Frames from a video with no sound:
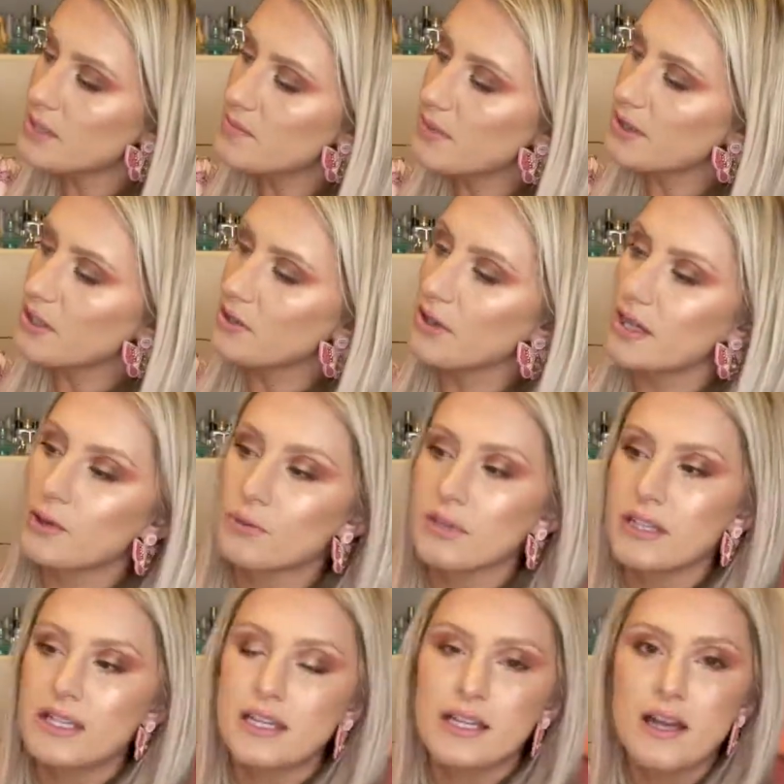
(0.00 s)
but they're like
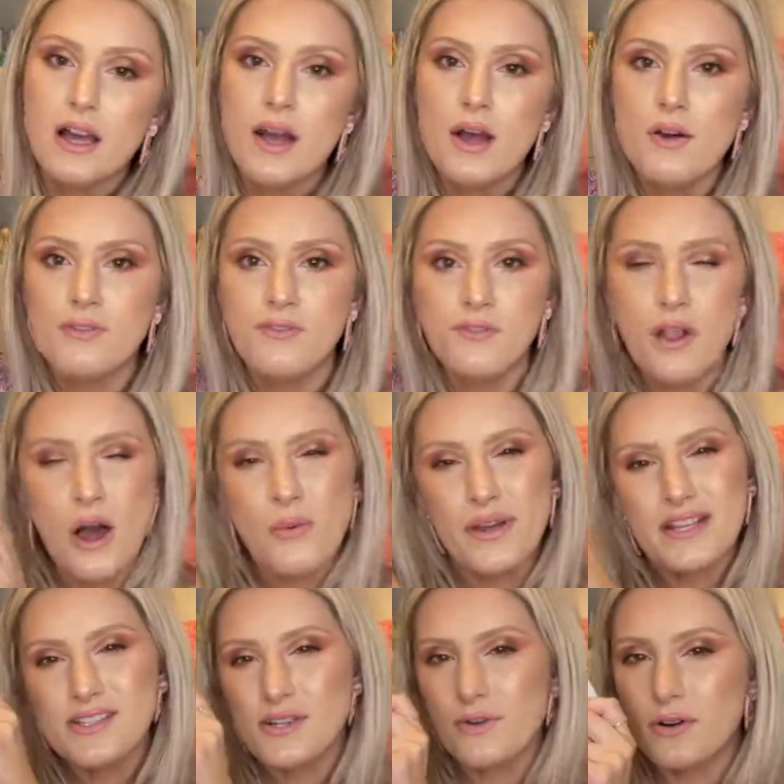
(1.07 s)
really flowy.
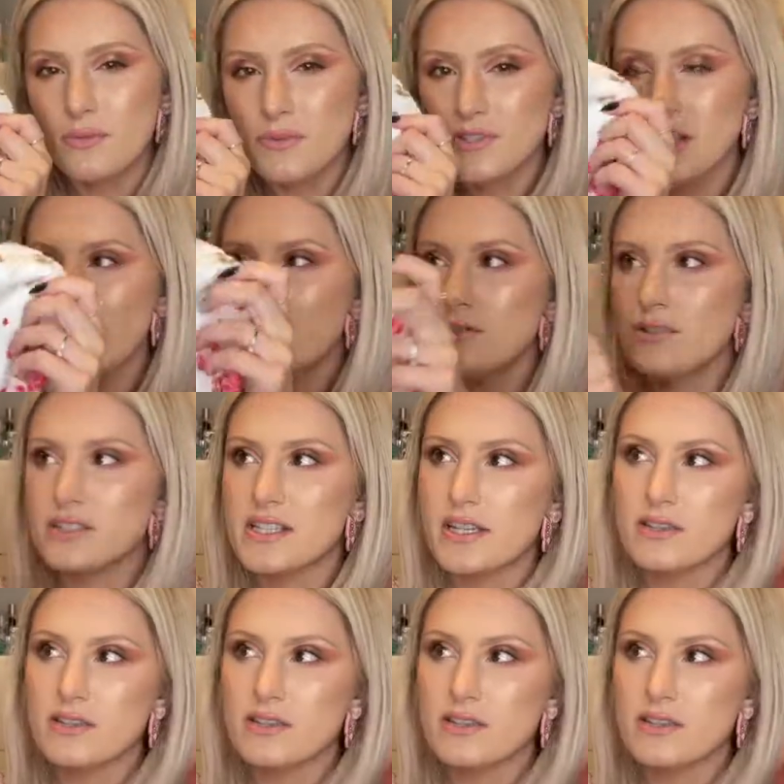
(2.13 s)
So it almost kind of looks like a